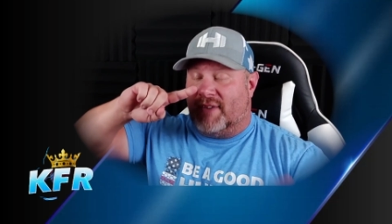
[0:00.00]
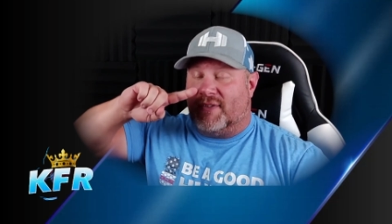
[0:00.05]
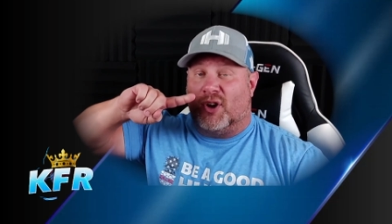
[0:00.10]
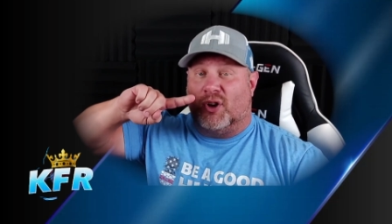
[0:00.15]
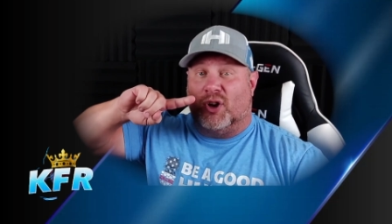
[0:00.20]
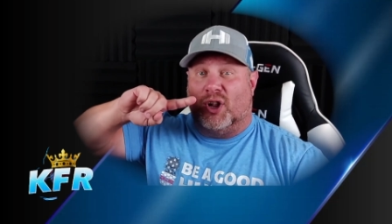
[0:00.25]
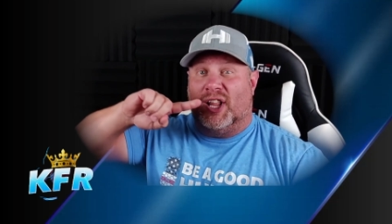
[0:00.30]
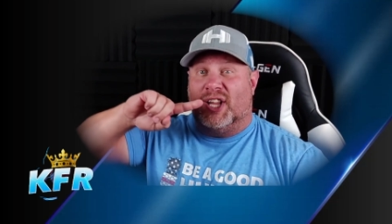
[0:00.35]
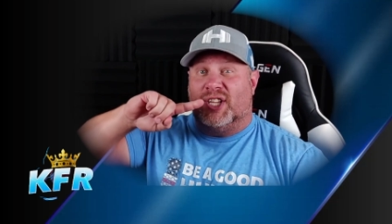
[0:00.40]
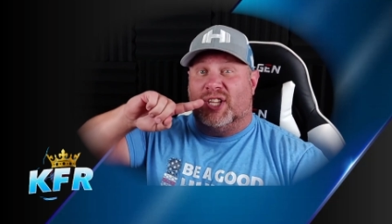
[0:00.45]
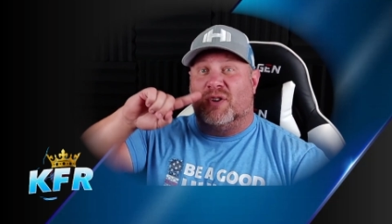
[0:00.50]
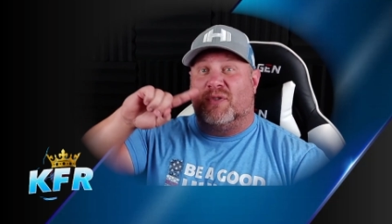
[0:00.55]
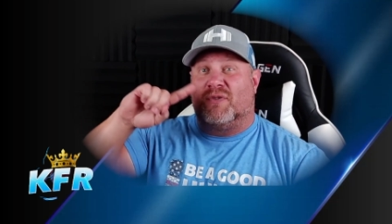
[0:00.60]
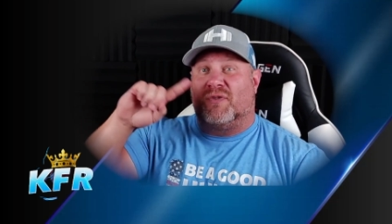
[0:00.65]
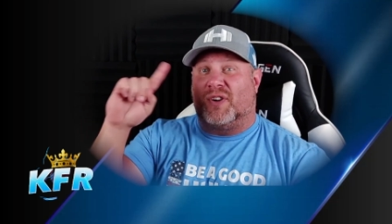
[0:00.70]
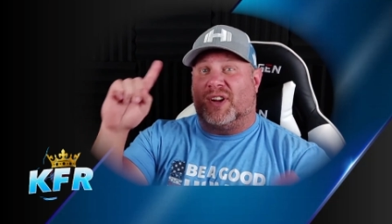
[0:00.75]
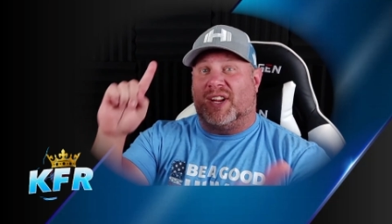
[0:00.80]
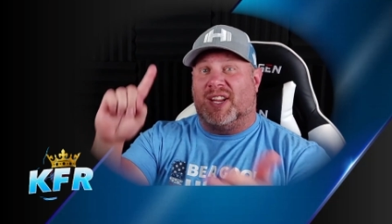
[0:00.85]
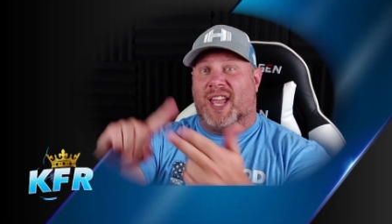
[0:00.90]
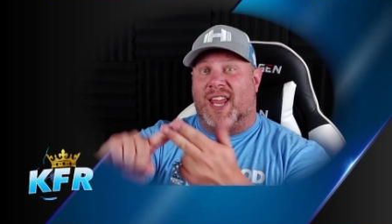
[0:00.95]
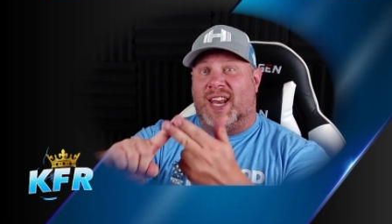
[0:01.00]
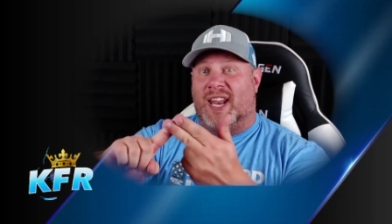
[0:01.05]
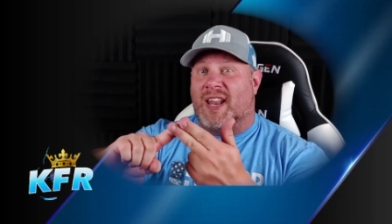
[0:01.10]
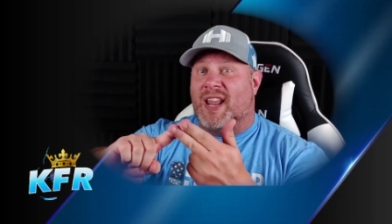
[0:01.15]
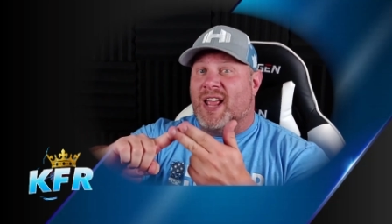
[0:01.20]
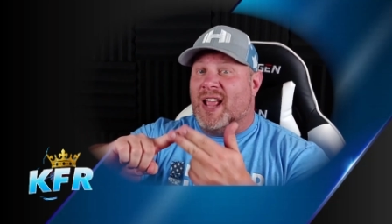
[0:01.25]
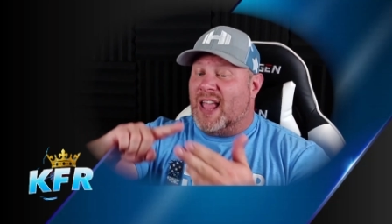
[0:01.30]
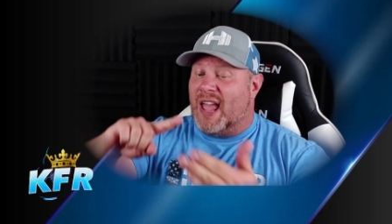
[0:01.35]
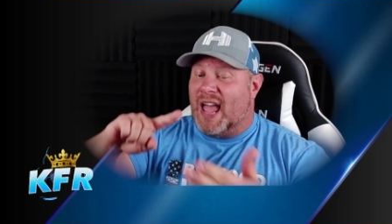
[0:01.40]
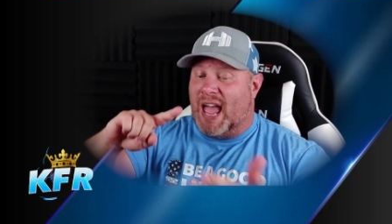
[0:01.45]
never going to let you forget
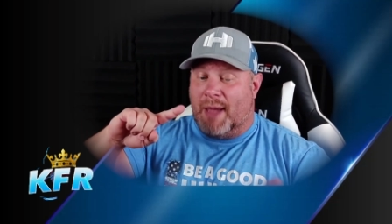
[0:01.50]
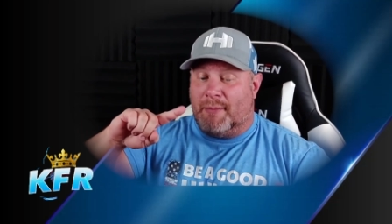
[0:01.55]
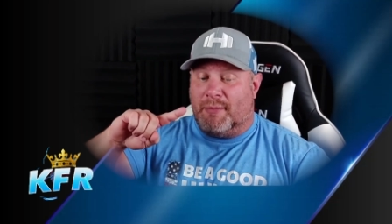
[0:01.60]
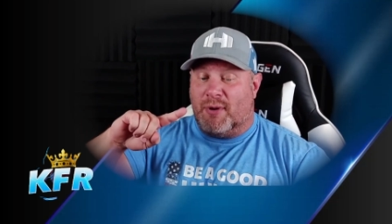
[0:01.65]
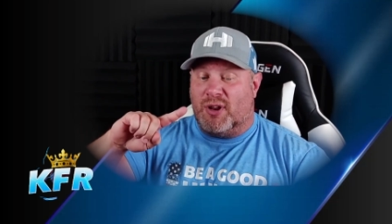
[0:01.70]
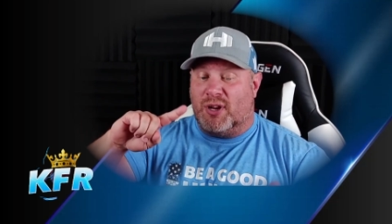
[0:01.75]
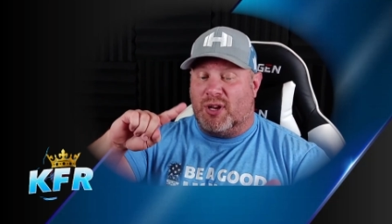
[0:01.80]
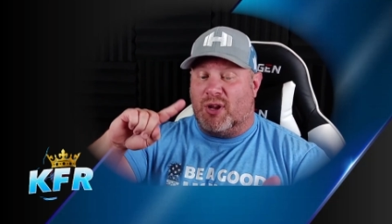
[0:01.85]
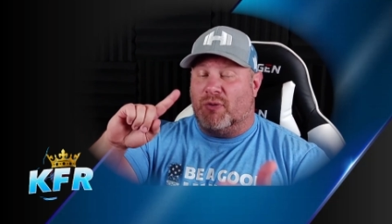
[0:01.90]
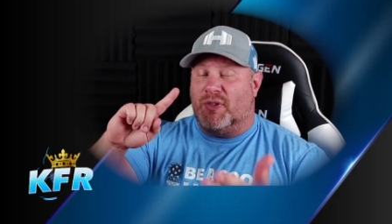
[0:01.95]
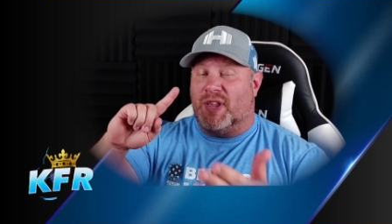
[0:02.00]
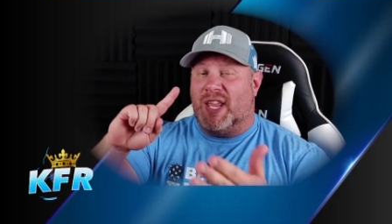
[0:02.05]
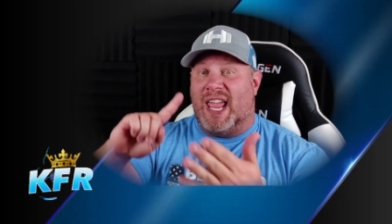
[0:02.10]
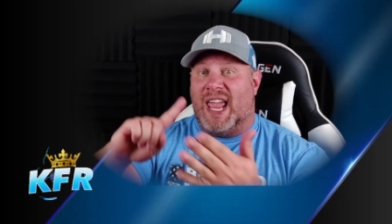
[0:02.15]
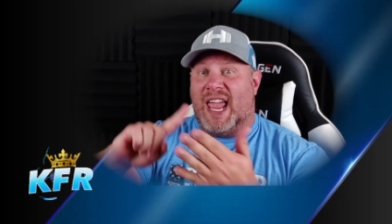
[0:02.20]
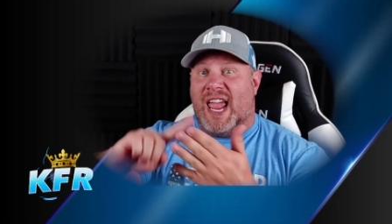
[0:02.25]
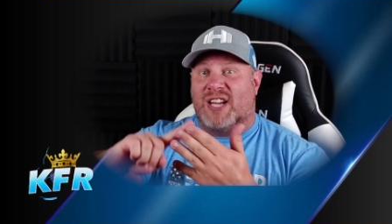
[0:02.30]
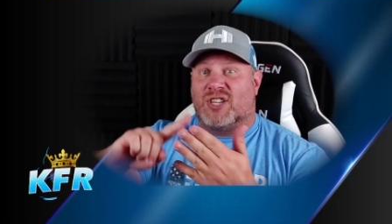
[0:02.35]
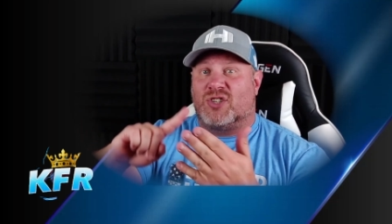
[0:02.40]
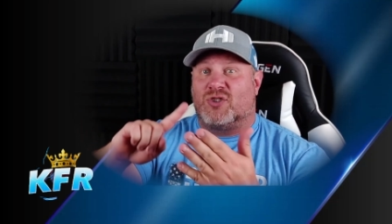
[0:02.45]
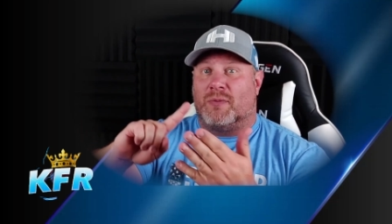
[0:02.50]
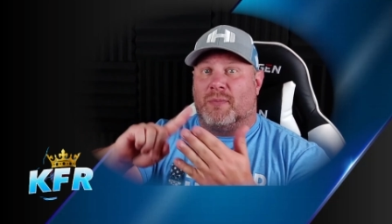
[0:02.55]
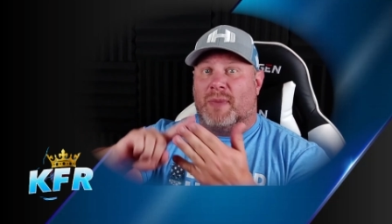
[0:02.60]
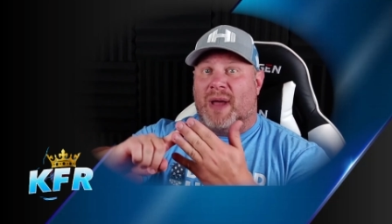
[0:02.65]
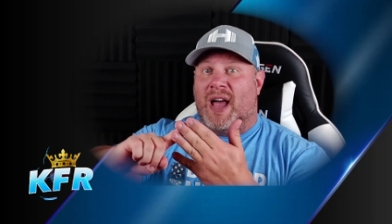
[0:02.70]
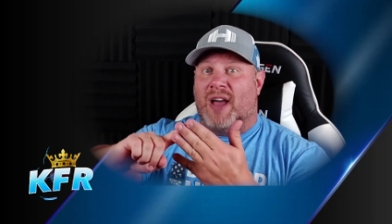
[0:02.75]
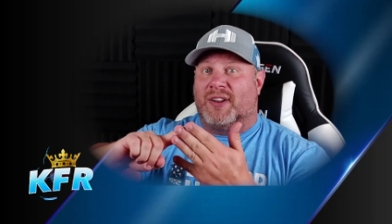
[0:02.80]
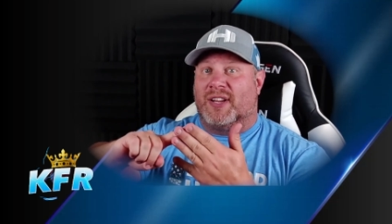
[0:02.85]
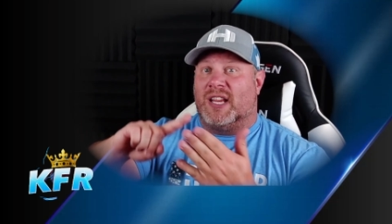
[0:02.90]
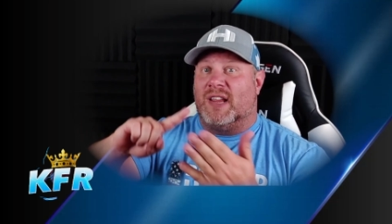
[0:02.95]
it. I'm going to go the extra
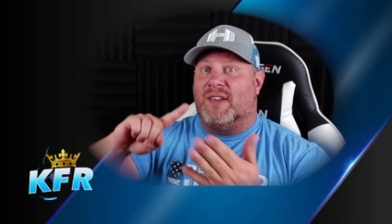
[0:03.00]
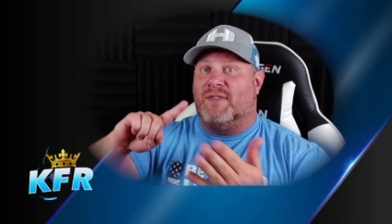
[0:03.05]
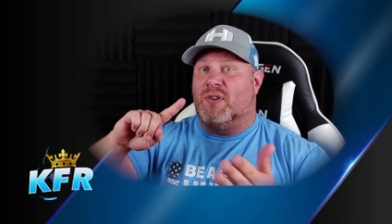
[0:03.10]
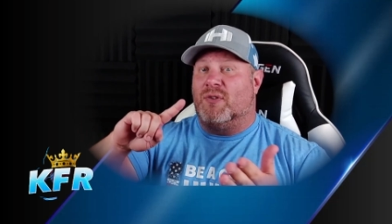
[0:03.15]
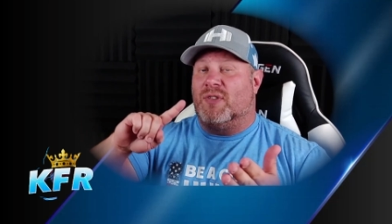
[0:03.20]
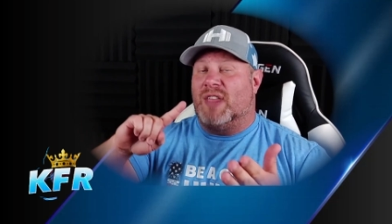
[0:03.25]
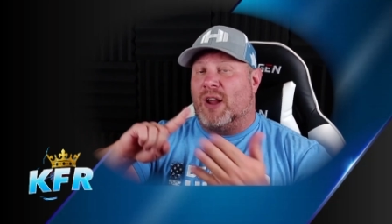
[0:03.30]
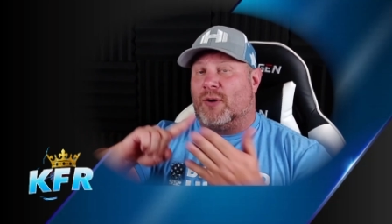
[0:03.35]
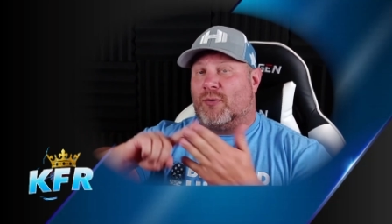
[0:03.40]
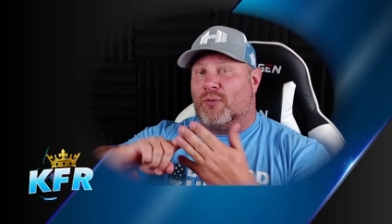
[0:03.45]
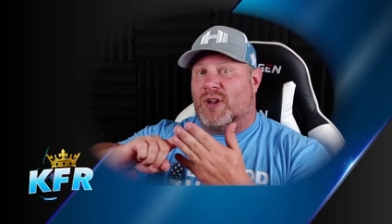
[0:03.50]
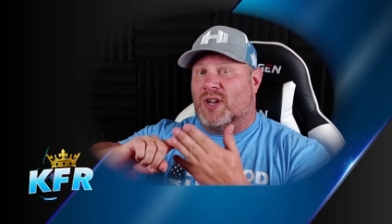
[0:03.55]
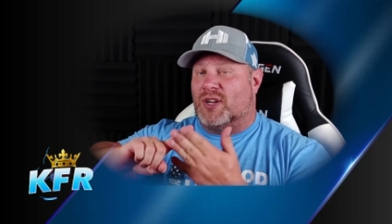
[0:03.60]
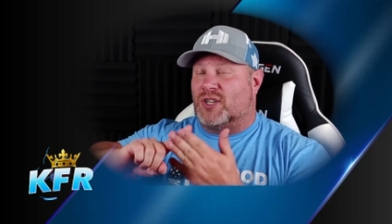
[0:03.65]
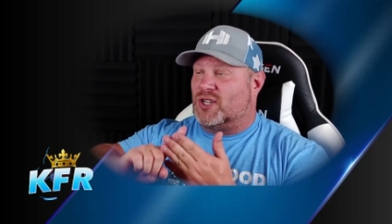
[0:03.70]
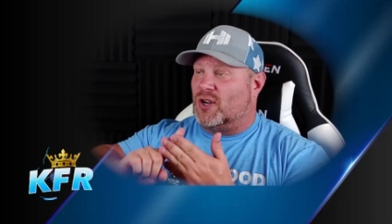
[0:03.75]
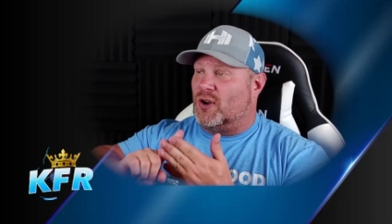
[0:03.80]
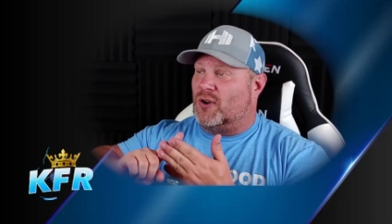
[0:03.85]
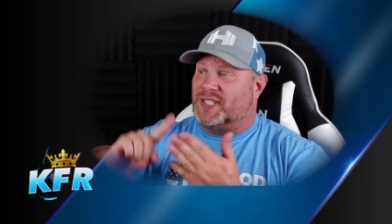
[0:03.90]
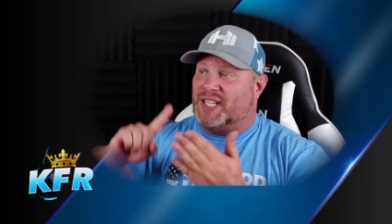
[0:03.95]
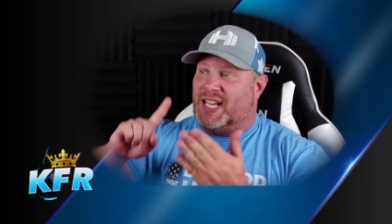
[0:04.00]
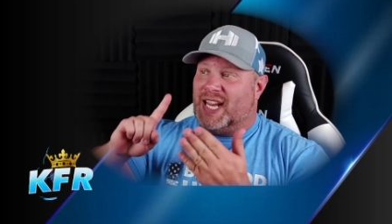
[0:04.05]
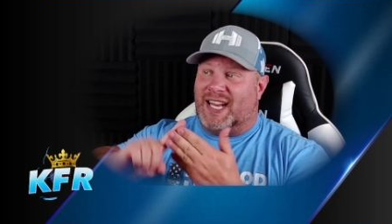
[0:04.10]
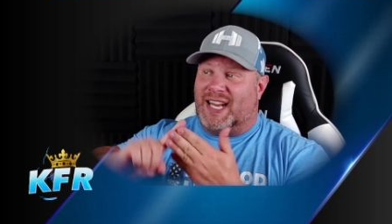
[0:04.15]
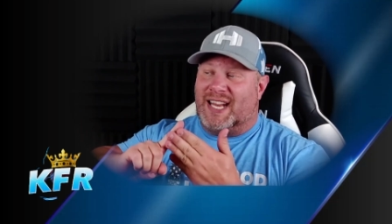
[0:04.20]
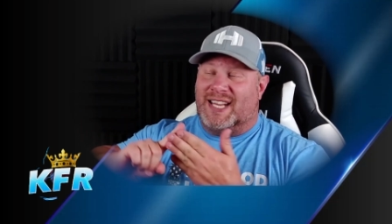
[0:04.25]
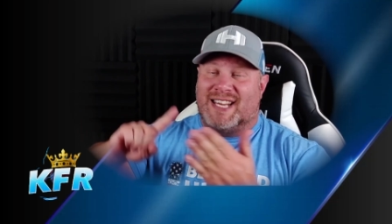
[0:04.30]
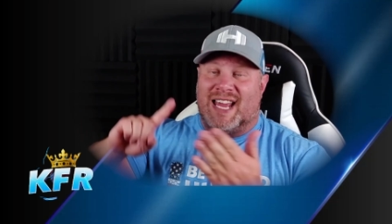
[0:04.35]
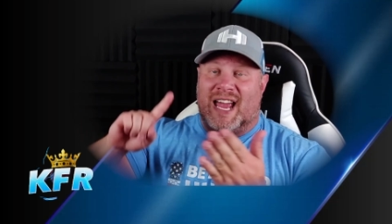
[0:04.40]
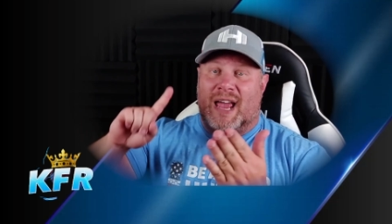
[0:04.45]
mile to give you that reassurance
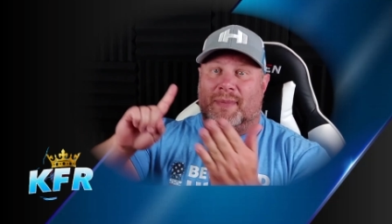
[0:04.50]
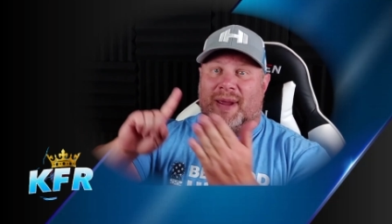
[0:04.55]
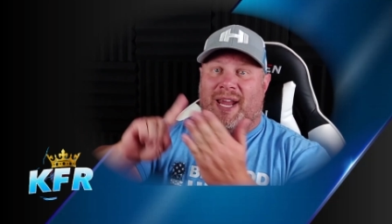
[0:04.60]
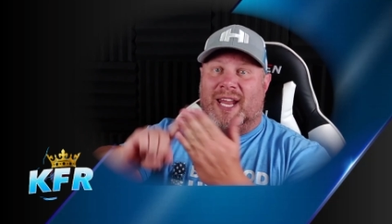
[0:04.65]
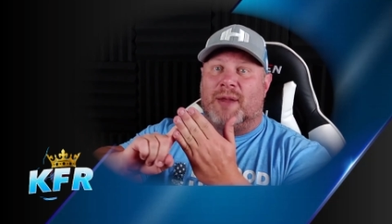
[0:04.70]
anytime,